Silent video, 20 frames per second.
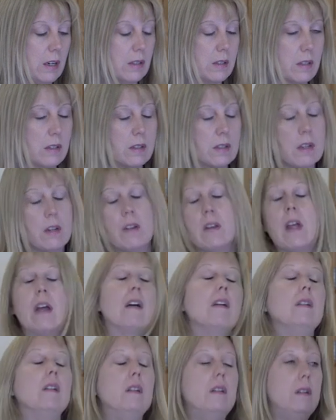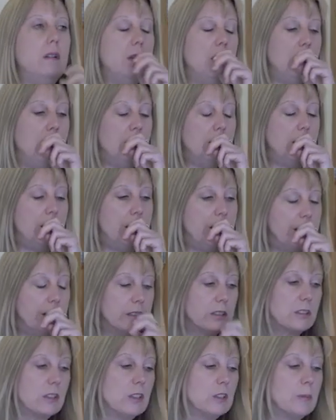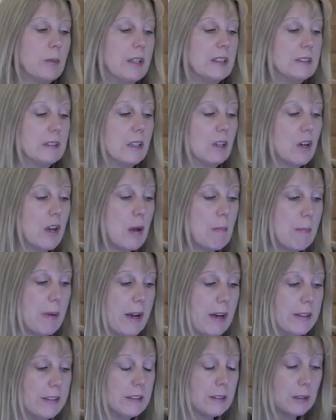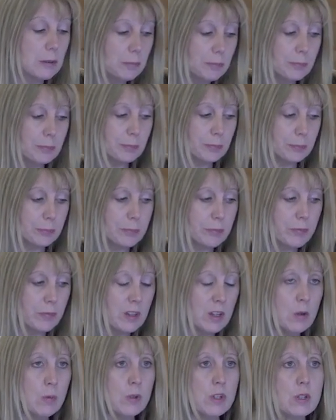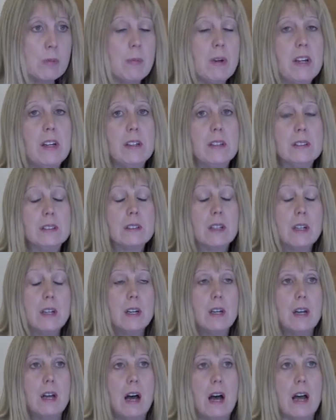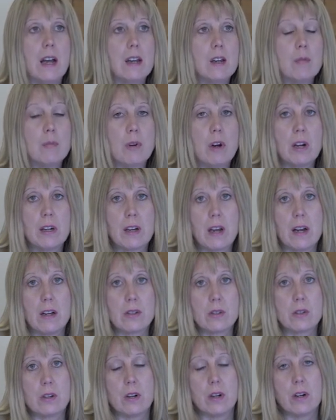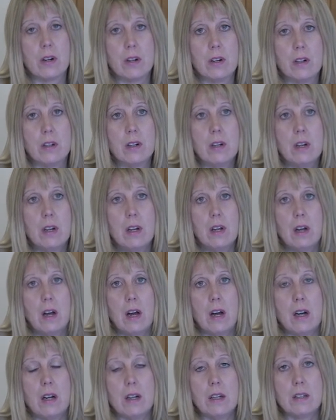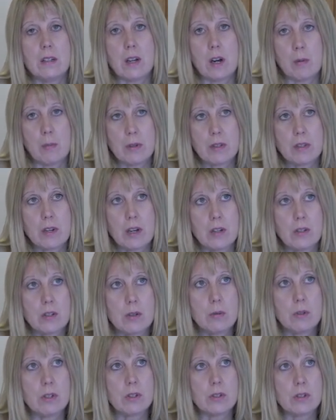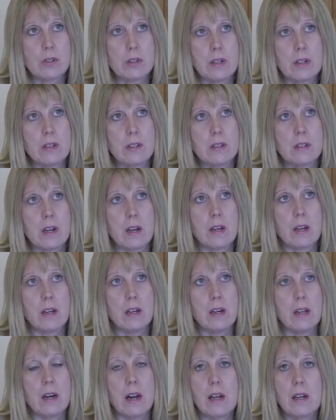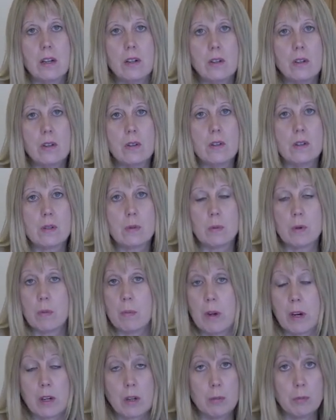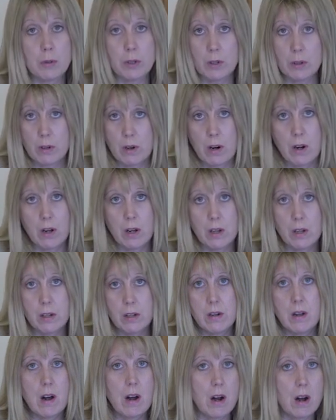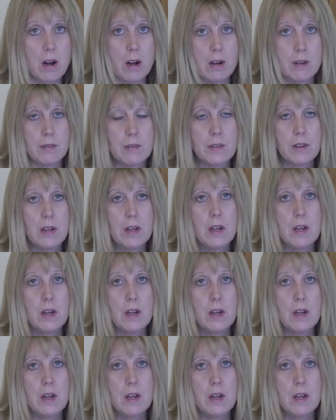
is it's internet excuse me, it's internet based, which means I can broadcast to her and set up a schedule, which you'll see in a second, and I can do this with my computer on, off,